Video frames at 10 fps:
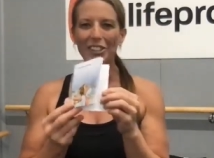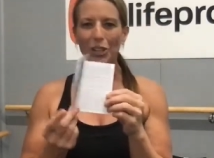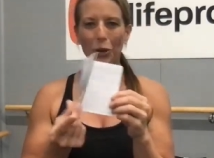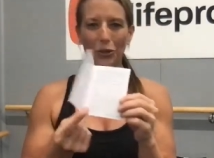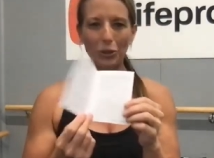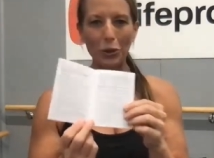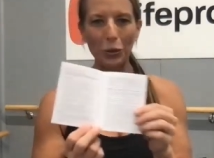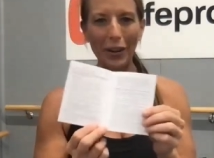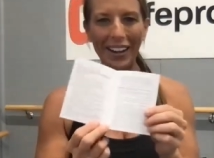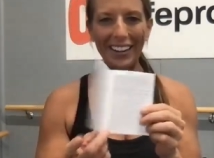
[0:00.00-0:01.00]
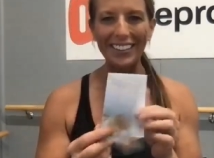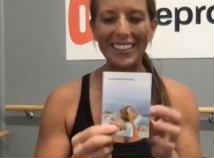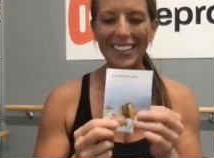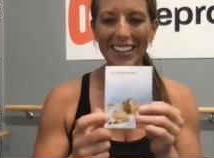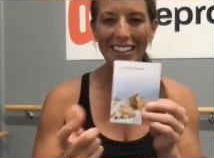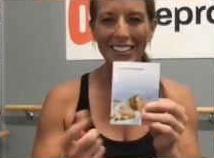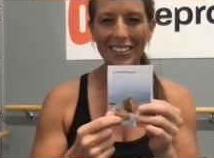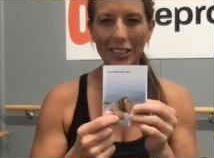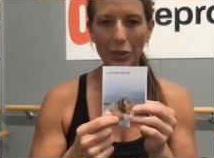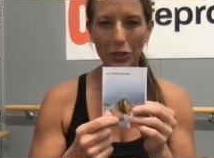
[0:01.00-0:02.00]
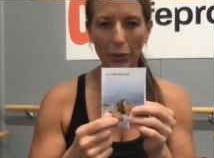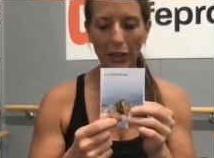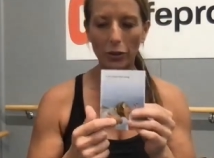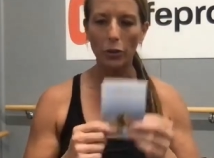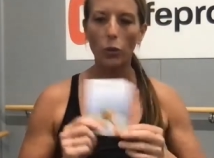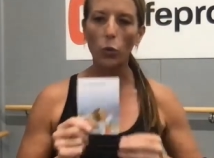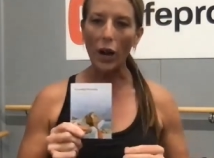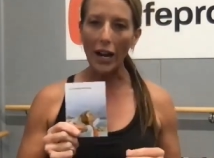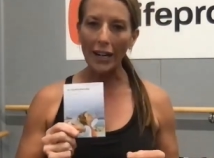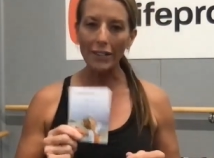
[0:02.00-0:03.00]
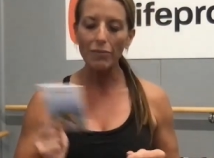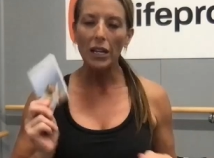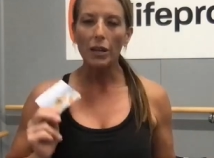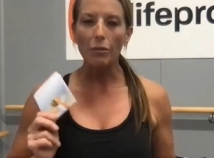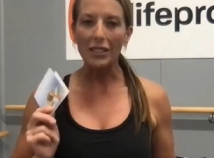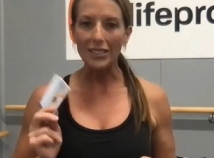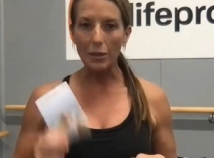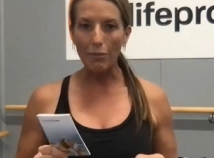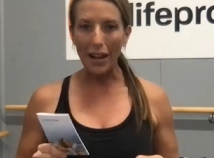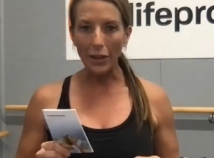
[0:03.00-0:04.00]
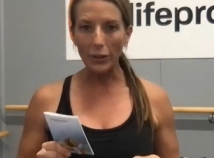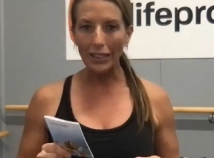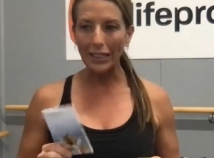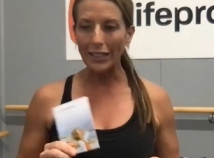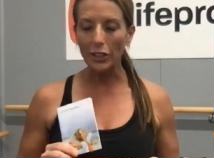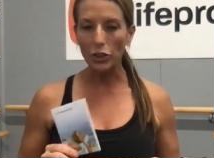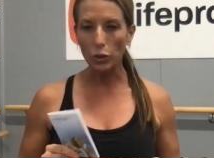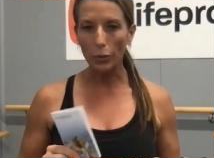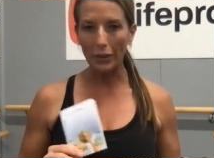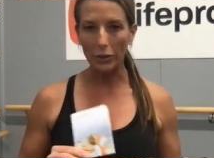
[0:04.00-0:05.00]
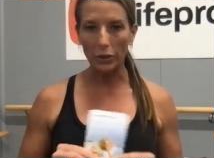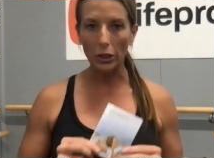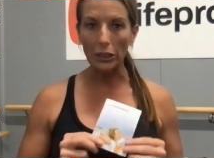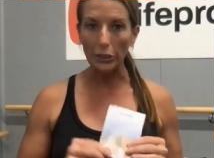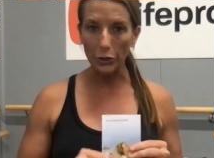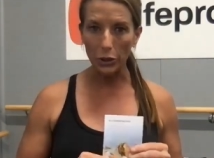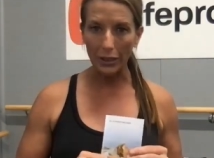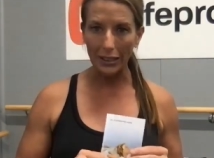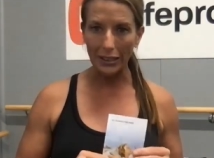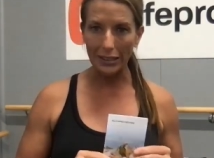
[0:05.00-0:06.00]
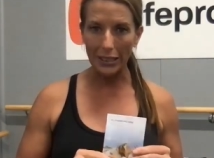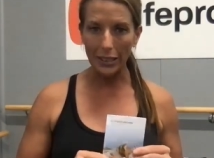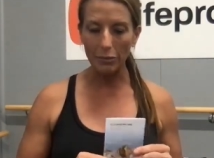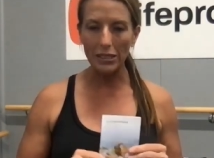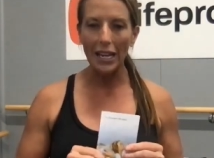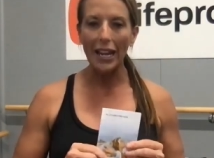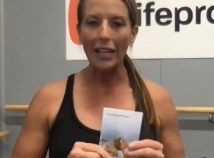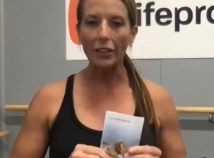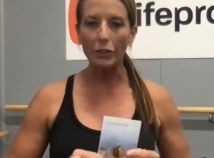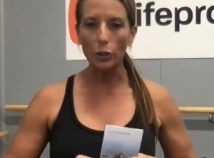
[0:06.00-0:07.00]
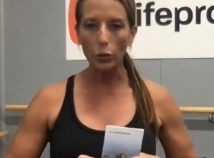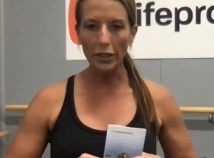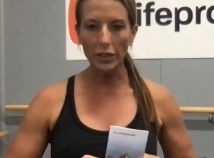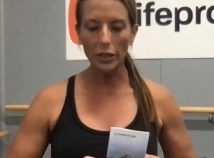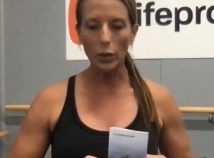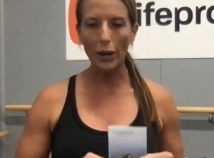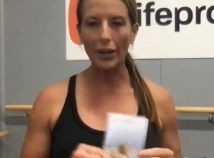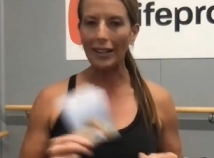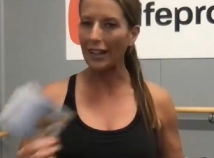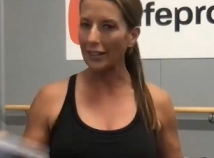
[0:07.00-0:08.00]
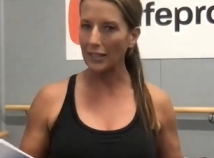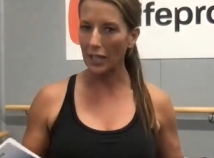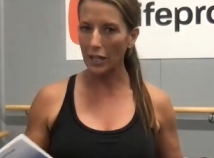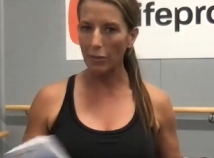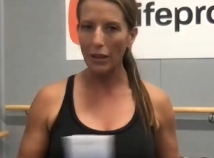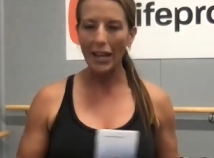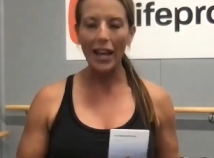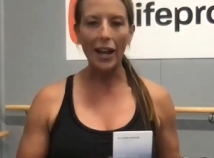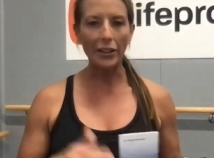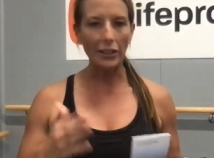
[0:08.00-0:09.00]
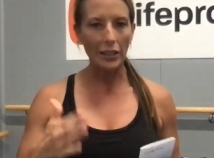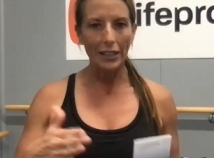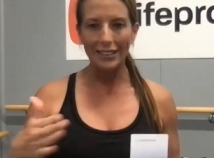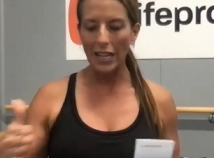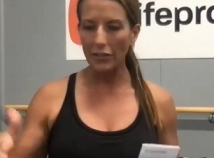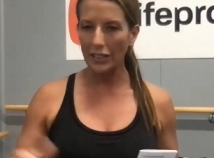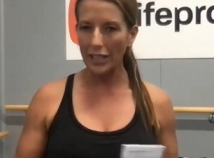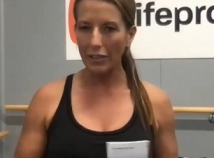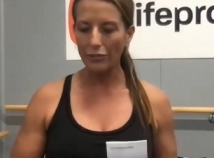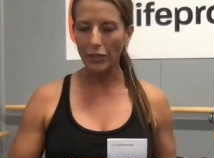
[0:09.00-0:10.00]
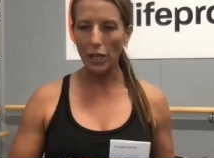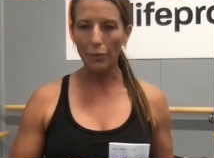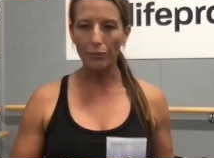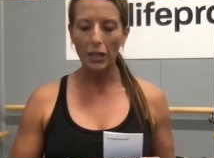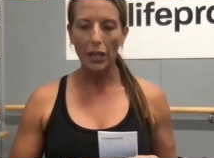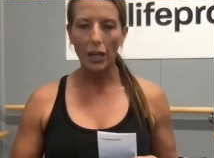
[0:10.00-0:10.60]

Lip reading: don't throw it away, is the user manual. Why? Because the battery and the control panel are a little tricky at times, and if you want to know how to add time, how to navigate from